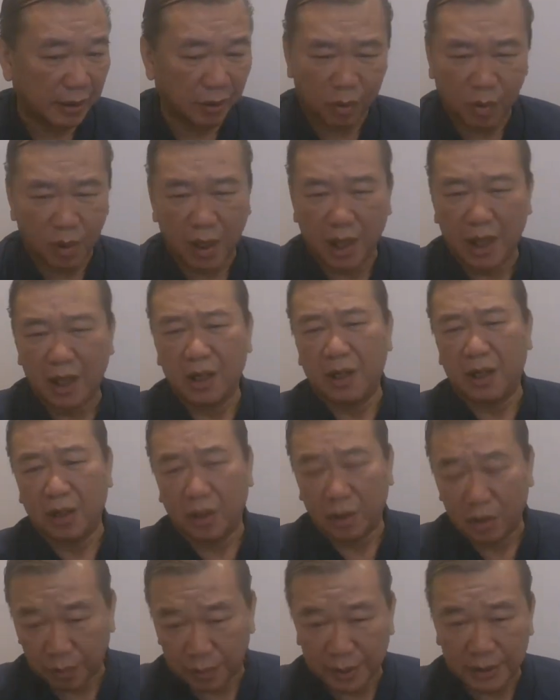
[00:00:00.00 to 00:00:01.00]
Oh, a
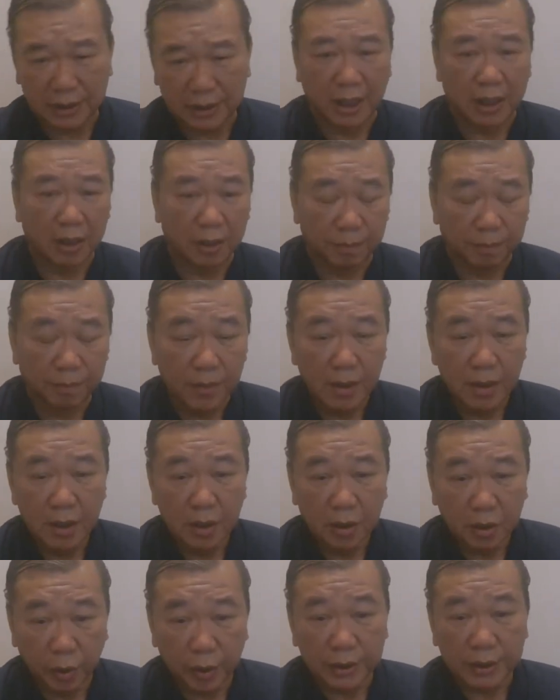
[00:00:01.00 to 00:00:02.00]
lot of this kind of
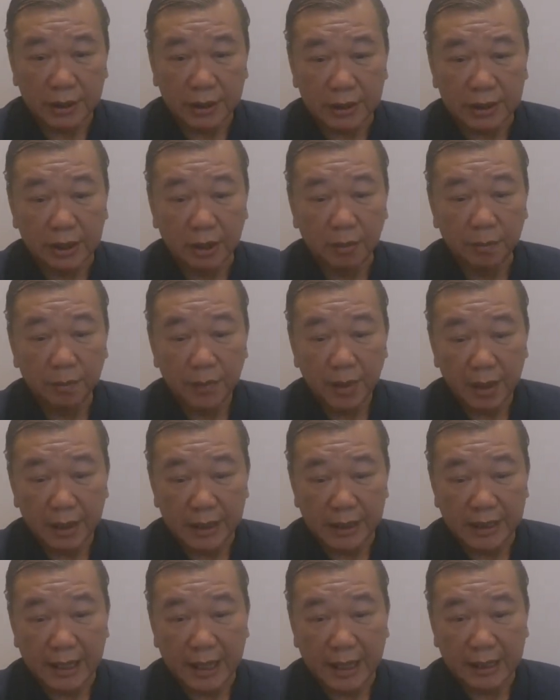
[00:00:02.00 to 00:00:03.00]
question, no?
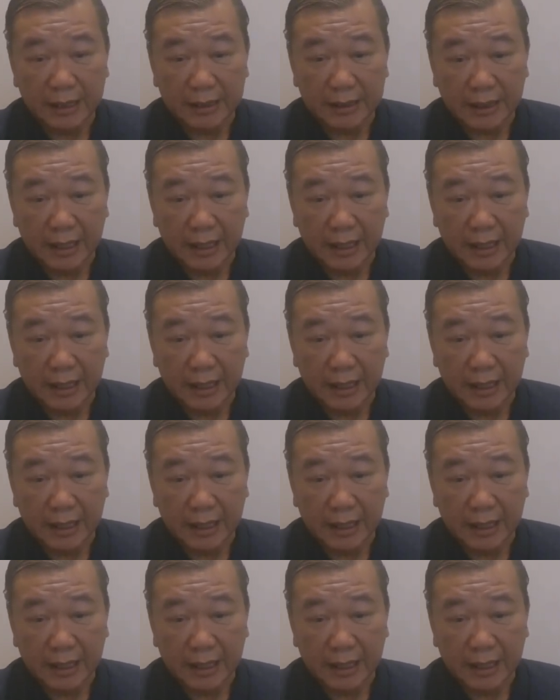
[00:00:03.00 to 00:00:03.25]
They are